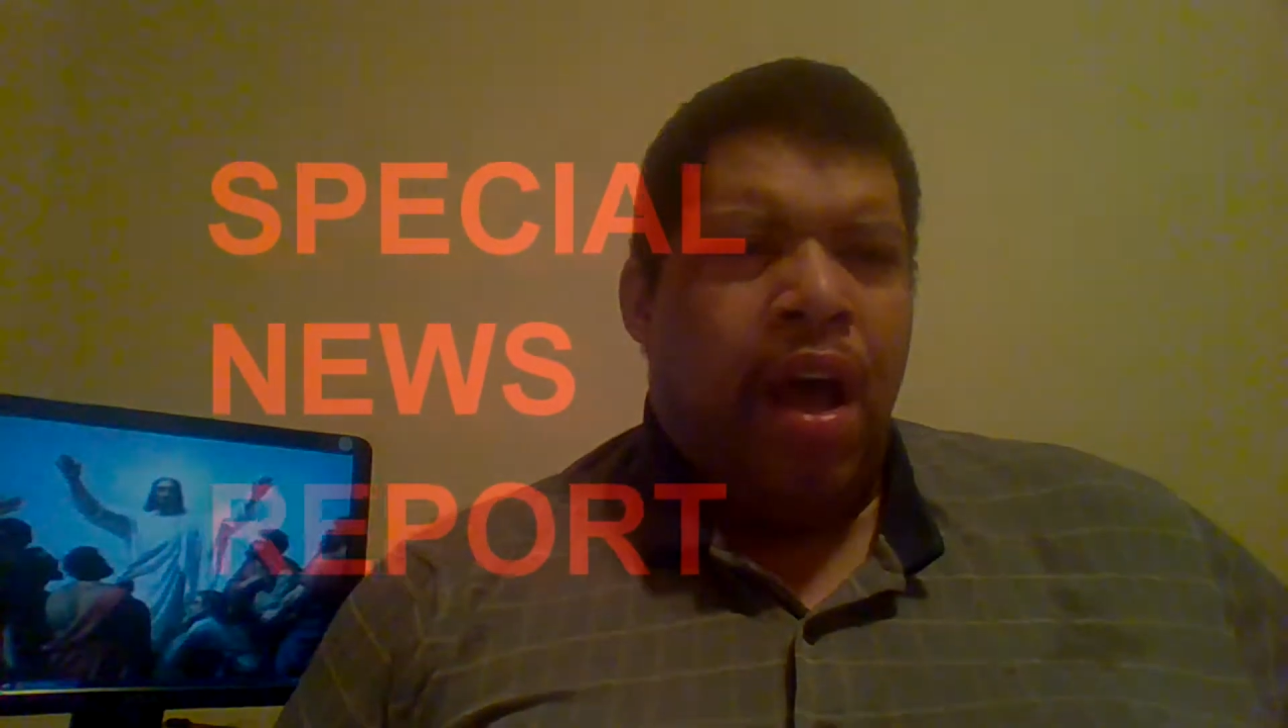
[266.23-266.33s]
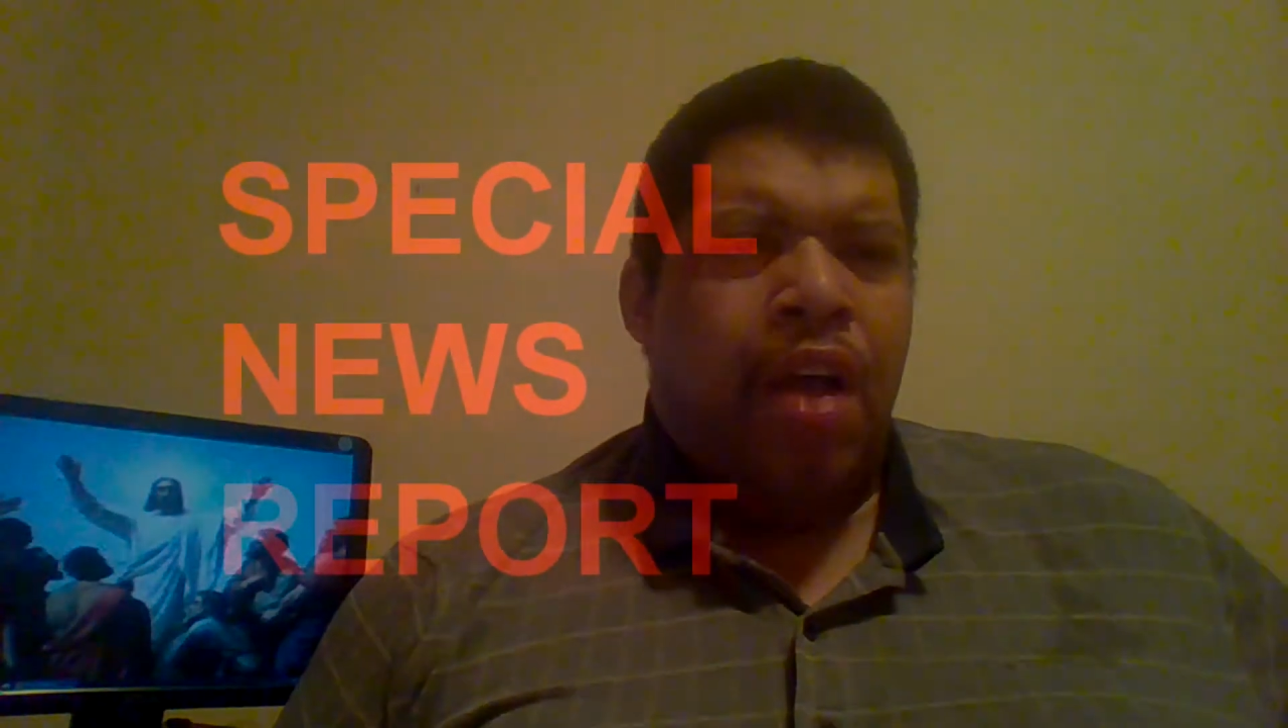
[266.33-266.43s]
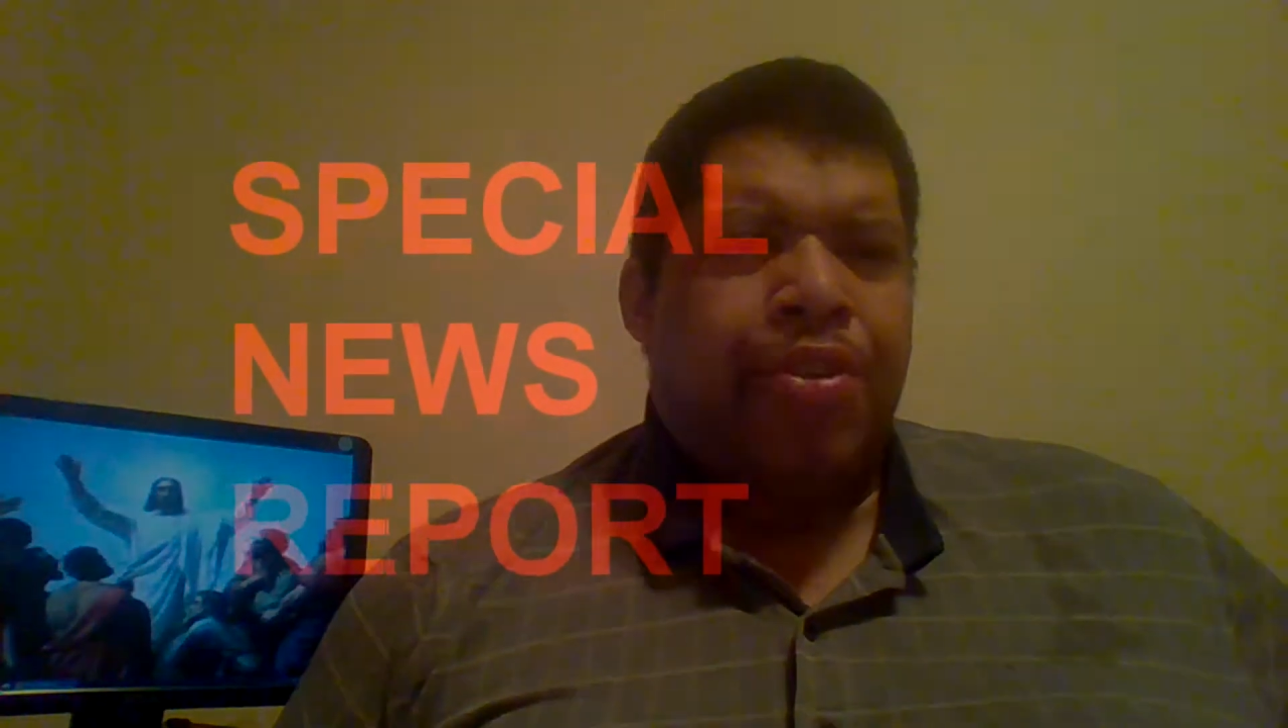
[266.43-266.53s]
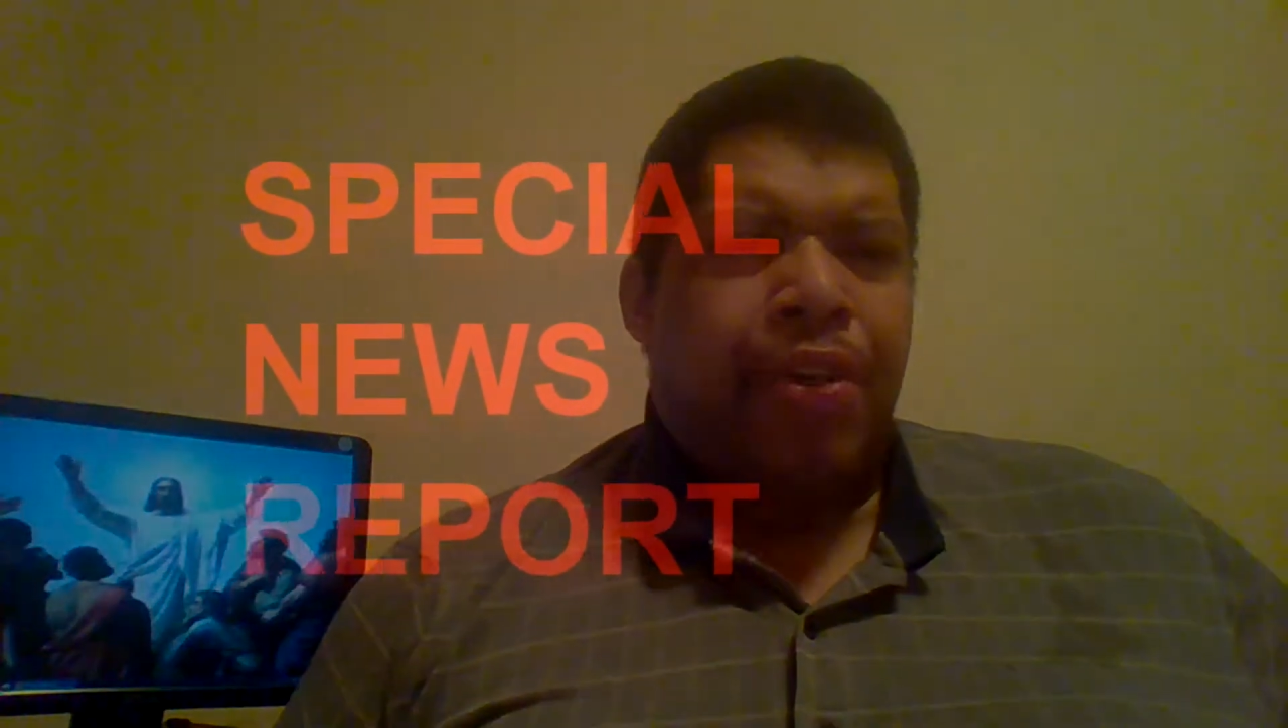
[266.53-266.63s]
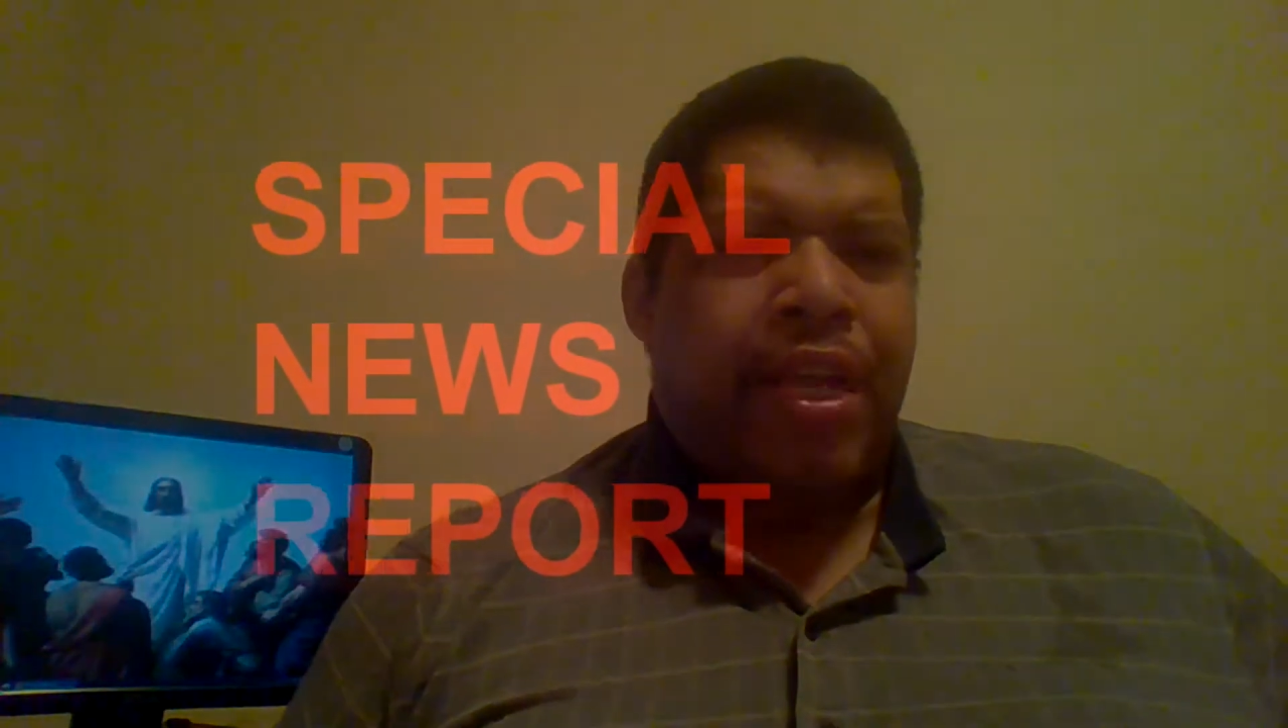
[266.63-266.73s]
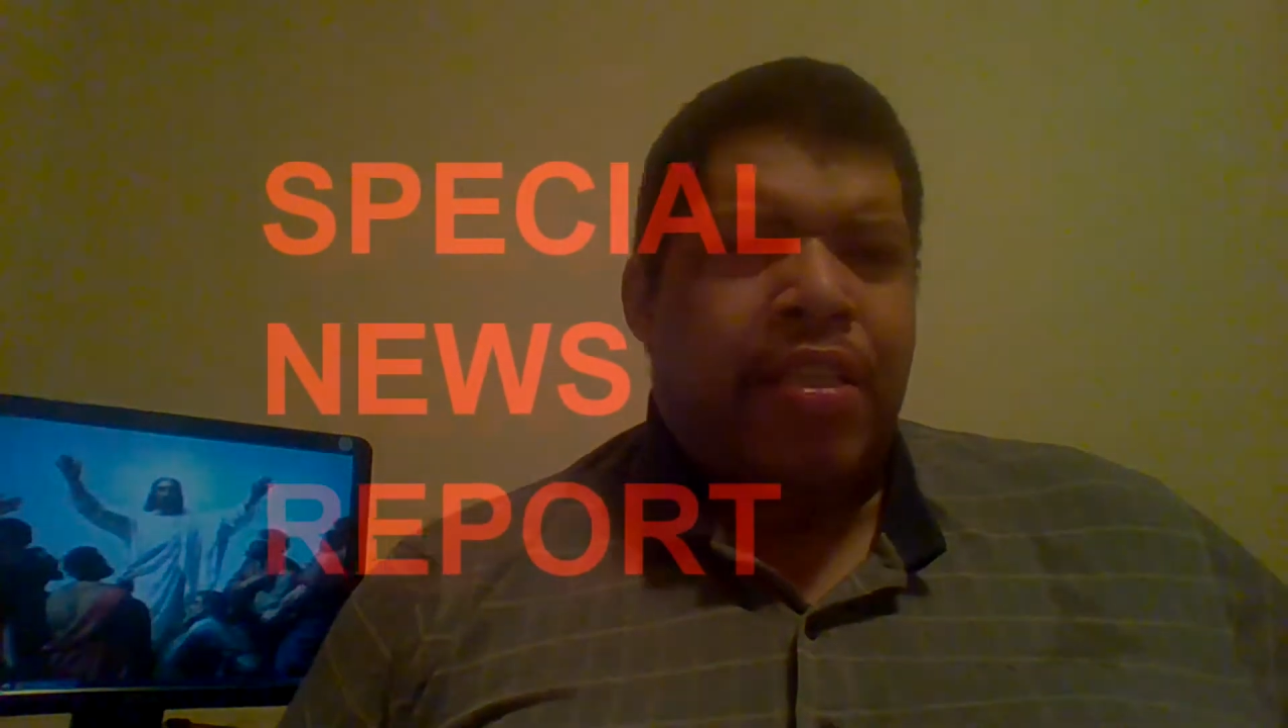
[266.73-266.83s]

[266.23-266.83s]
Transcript: So this